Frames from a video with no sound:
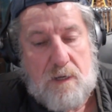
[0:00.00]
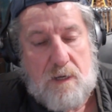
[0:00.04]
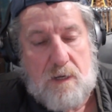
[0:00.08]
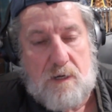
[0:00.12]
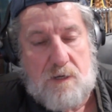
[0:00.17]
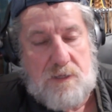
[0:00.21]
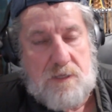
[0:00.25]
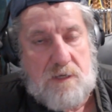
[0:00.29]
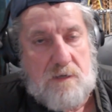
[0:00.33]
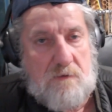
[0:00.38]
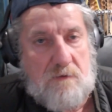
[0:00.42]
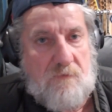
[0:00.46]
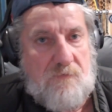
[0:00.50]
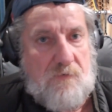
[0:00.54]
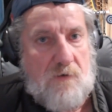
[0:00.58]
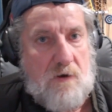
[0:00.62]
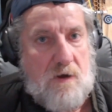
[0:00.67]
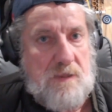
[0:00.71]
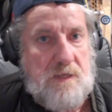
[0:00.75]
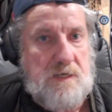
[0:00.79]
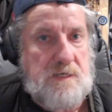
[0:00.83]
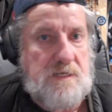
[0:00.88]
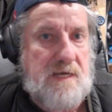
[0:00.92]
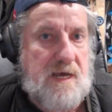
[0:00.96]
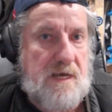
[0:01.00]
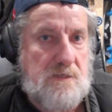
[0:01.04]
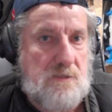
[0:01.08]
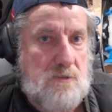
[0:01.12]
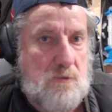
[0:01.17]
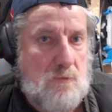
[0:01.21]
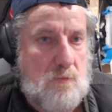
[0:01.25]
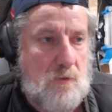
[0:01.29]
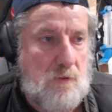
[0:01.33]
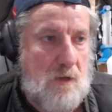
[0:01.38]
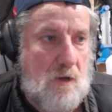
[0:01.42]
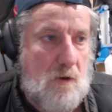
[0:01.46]
And I think you'll find the
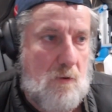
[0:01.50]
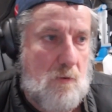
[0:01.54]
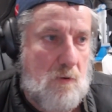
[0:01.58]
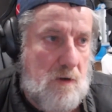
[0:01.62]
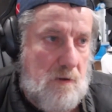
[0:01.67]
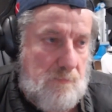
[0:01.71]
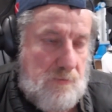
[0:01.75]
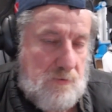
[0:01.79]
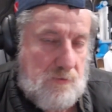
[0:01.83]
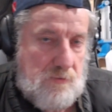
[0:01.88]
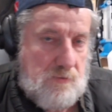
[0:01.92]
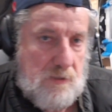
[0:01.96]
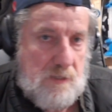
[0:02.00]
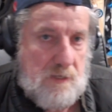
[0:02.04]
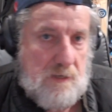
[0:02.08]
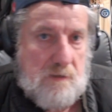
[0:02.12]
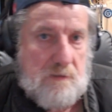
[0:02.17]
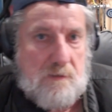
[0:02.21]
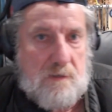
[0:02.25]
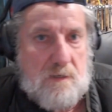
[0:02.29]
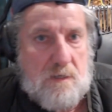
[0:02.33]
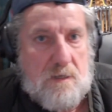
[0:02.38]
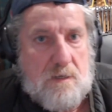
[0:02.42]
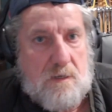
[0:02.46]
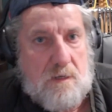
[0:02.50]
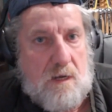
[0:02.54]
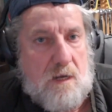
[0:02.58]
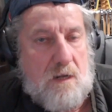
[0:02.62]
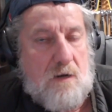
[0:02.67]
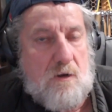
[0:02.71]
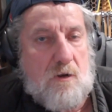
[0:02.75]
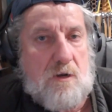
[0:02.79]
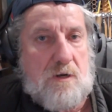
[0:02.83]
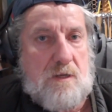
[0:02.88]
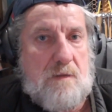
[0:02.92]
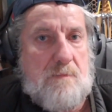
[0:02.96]
tussle will go on between
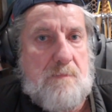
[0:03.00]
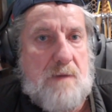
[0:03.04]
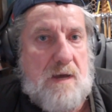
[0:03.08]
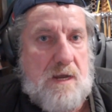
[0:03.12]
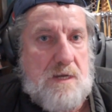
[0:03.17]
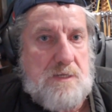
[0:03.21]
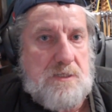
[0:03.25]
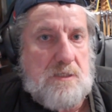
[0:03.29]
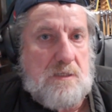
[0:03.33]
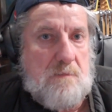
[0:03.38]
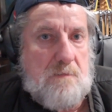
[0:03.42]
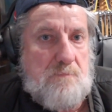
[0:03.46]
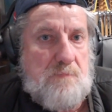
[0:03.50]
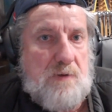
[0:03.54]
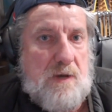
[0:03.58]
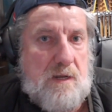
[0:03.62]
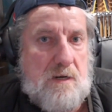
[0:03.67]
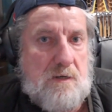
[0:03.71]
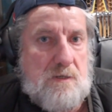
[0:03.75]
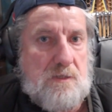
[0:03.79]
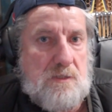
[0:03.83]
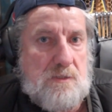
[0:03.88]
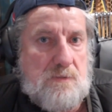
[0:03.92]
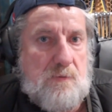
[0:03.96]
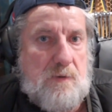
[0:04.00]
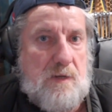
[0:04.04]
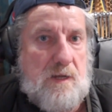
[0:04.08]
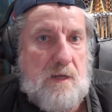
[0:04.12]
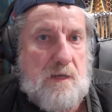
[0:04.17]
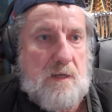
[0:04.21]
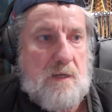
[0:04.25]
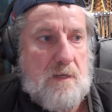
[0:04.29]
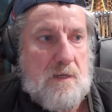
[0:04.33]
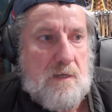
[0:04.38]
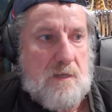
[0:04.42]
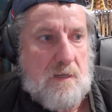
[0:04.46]
a lot of the major competitors,
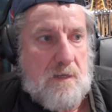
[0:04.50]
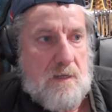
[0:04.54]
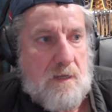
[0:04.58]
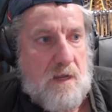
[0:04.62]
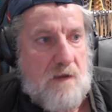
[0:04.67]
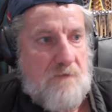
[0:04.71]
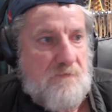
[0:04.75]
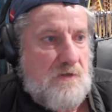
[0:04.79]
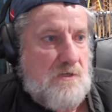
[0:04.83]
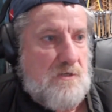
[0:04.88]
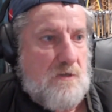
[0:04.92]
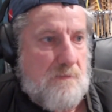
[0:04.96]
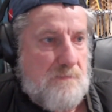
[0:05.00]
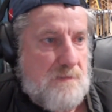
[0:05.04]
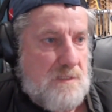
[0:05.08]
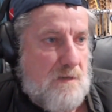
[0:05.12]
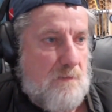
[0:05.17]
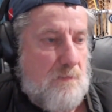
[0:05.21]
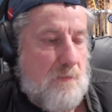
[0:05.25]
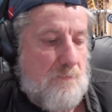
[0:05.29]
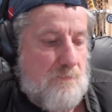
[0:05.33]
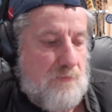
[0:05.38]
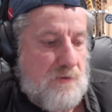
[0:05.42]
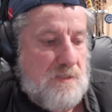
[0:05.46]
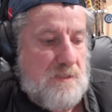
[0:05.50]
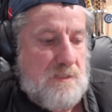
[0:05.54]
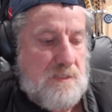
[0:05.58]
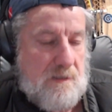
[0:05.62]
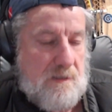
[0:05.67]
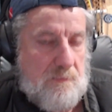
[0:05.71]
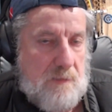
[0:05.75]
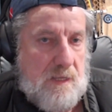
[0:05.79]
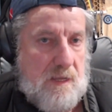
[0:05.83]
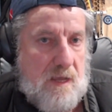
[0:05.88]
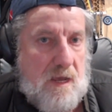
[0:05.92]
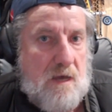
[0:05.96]
where every time someone brings
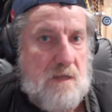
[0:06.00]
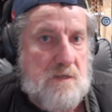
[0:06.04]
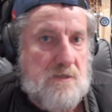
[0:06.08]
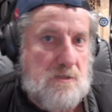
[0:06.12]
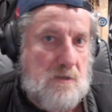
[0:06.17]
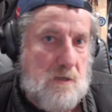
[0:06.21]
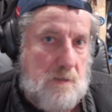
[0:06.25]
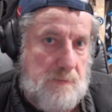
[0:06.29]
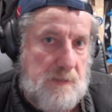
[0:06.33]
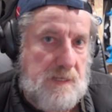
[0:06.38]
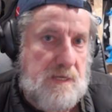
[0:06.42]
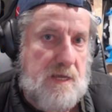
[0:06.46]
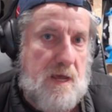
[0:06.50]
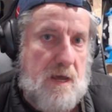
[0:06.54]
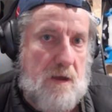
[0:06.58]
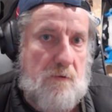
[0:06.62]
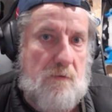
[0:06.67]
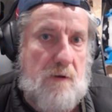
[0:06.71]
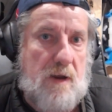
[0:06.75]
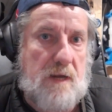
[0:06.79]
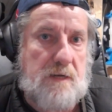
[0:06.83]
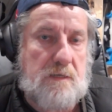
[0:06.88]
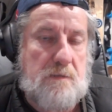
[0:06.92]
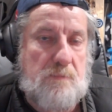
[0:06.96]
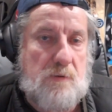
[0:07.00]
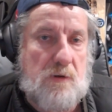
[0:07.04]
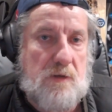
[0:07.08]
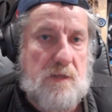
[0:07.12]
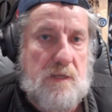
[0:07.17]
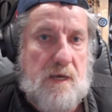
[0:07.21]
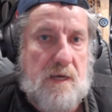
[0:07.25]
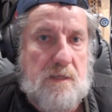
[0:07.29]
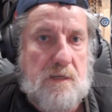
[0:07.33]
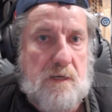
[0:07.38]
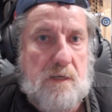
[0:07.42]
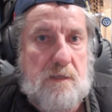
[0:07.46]
something out, it's got to be counteracted by
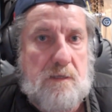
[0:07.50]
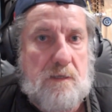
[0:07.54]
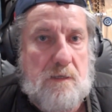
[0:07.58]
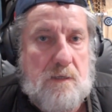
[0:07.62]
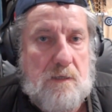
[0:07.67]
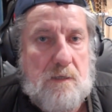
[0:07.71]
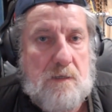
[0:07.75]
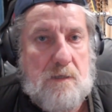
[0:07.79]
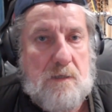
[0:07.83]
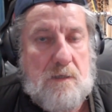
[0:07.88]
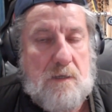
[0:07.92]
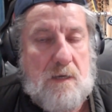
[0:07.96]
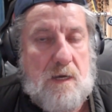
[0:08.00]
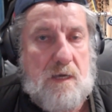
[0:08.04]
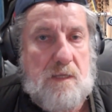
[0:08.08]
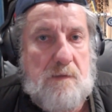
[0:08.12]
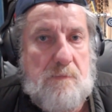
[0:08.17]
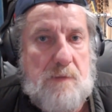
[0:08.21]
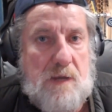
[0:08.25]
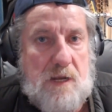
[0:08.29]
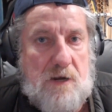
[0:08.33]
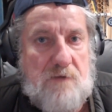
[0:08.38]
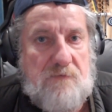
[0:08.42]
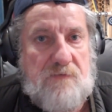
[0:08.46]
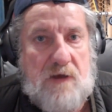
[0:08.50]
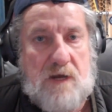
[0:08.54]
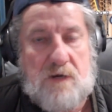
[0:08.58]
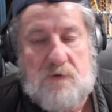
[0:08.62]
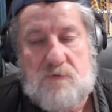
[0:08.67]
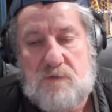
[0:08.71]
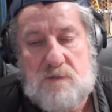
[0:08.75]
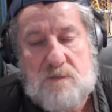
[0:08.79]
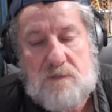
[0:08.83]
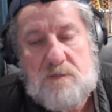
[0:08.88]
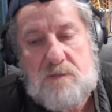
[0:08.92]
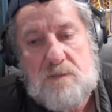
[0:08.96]
the other
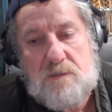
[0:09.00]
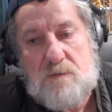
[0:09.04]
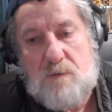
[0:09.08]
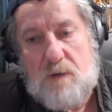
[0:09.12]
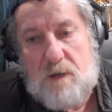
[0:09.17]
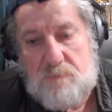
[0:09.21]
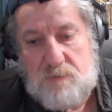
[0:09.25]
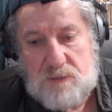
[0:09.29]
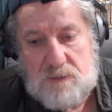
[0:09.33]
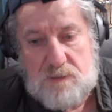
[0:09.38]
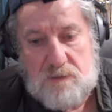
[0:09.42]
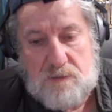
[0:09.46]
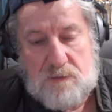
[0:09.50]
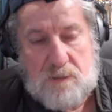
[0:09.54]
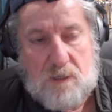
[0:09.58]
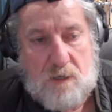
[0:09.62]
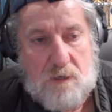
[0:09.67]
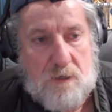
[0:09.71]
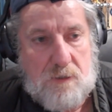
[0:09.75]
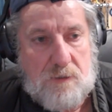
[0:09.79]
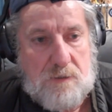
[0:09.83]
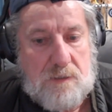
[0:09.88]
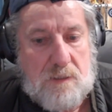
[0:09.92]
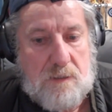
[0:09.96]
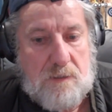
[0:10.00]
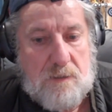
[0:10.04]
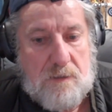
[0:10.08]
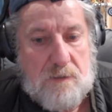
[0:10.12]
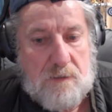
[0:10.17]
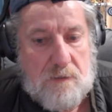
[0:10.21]
manufacturers. It's just the way business goes.